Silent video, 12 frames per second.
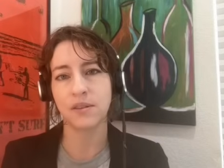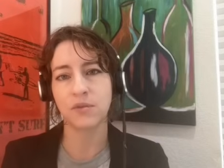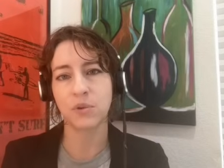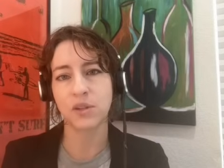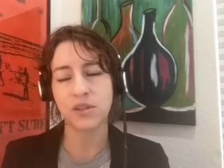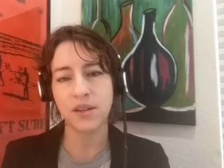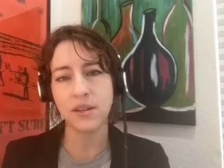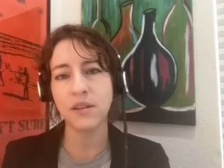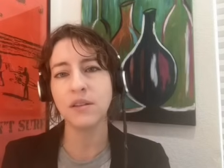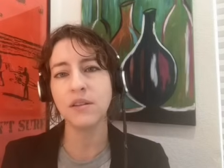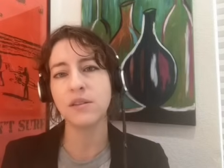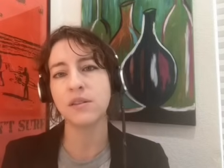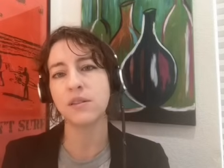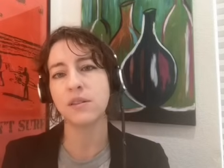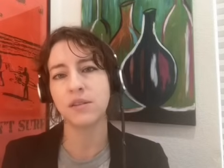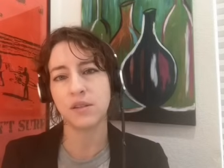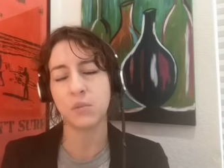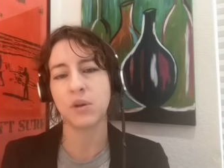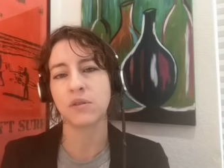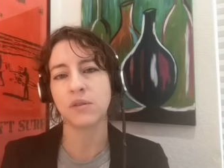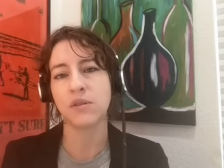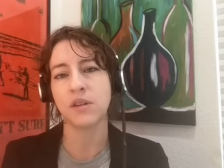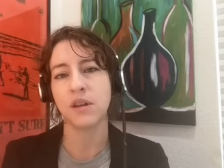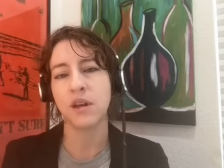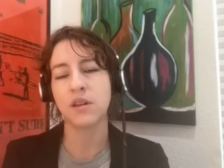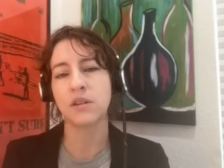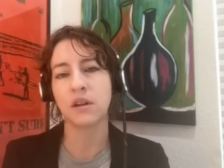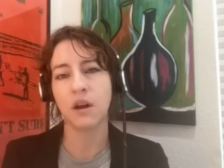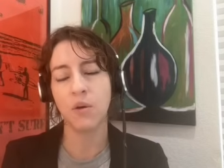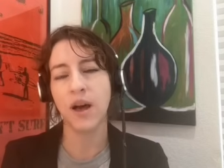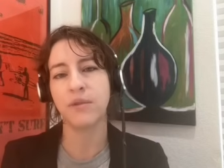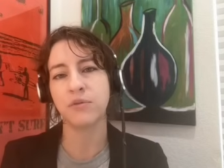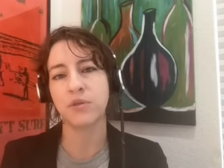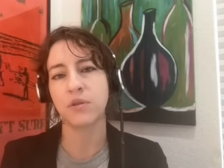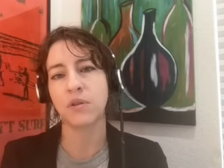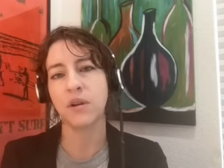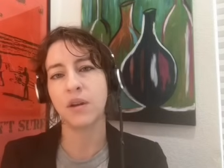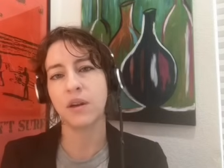ridiculous conspiracy to go after